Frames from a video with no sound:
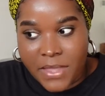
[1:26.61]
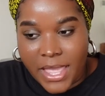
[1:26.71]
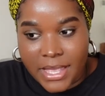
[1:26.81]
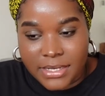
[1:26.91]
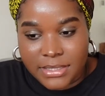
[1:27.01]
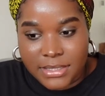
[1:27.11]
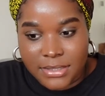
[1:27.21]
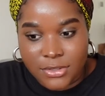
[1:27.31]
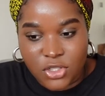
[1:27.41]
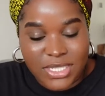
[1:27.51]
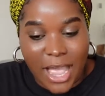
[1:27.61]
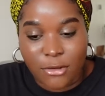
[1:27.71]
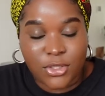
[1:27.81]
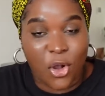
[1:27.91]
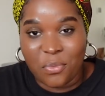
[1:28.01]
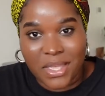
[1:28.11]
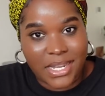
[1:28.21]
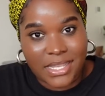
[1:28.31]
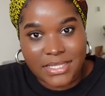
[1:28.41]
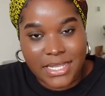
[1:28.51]
and just how dope that
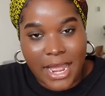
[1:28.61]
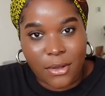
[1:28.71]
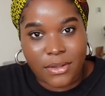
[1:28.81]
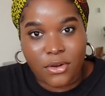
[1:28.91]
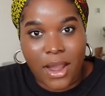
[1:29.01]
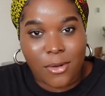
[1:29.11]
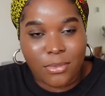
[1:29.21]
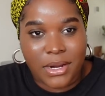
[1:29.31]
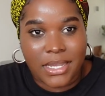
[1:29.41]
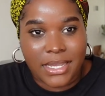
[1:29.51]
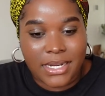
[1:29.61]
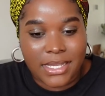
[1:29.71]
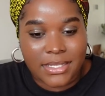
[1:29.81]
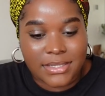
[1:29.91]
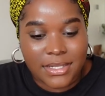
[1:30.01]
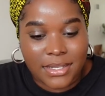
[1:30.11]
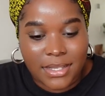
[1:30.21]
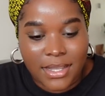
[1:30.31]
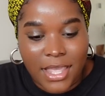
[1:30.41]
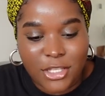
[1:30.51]
is and how groundbreaking it is
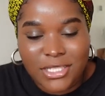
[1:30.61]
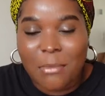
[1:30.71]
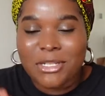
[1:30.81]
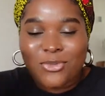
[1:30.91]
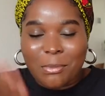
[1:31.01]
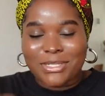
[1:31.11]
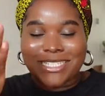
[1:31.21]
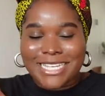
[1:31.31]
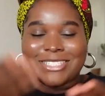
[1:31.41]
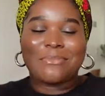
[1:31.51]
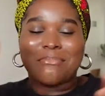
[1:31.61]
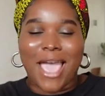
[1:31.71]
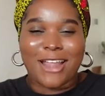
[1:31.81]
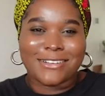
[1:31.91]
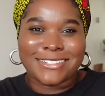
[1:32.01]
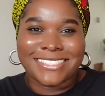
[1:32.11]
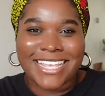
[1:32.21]
and just how much representation matters.